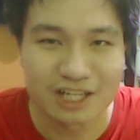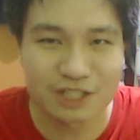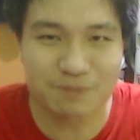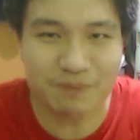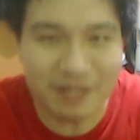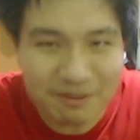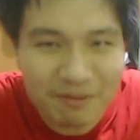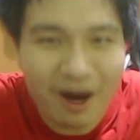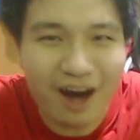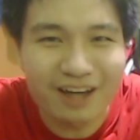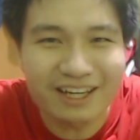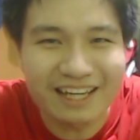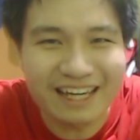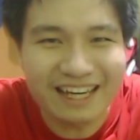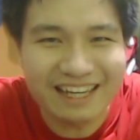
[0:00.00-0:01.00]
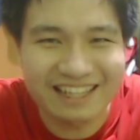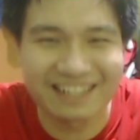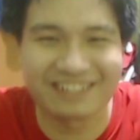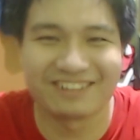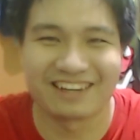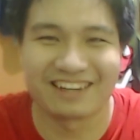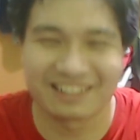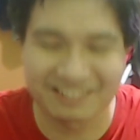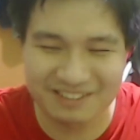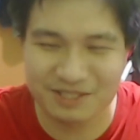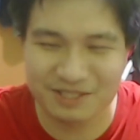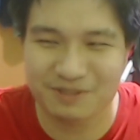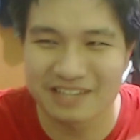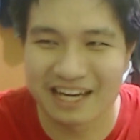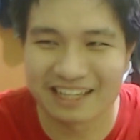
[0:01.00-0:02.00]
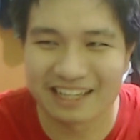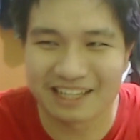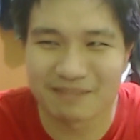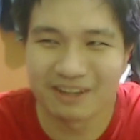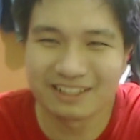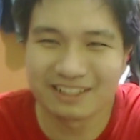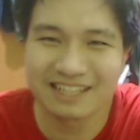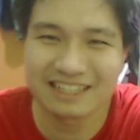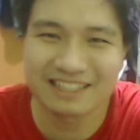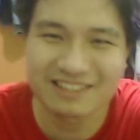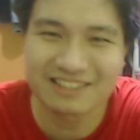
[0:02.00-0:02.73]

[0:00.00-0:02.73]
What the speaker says: Spring Bonnie, you know, like yelling about that, you know.